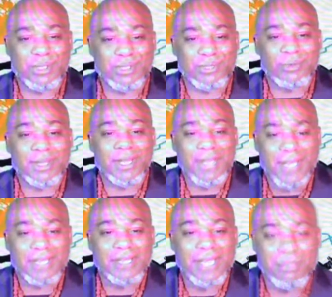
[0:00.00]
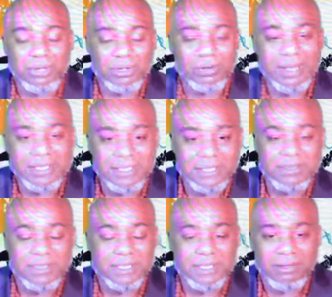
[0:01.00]
through an economic crisis
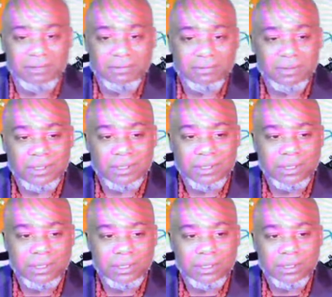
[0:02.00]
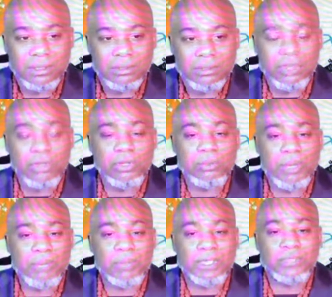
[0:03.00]
myself. The only way
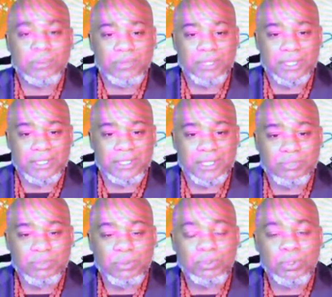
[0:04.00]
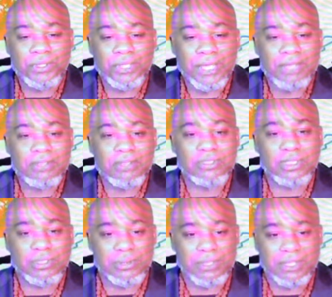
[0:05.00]
we do this is we pull together as a
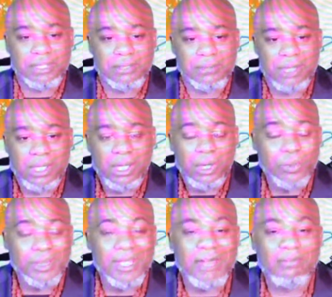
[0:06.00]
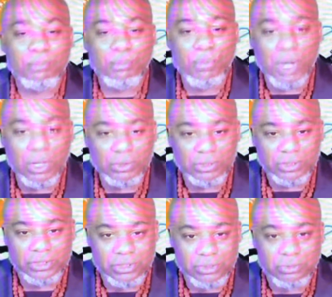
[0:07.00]
unity. We have
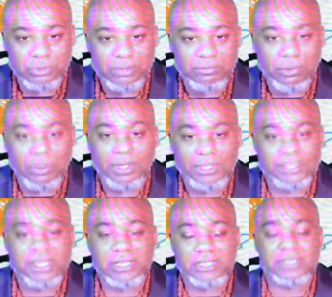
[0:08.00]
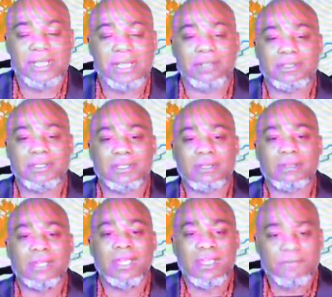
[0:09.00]
multitude of organizations out there,
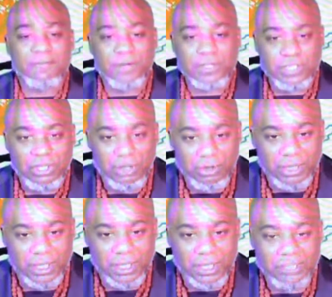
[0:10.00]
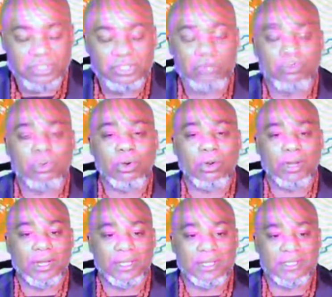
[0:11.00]
fraternities,
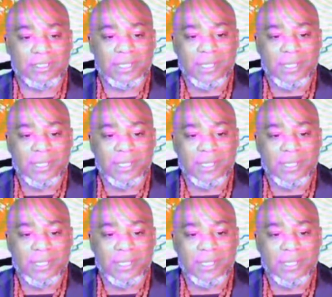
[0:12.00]
sororities,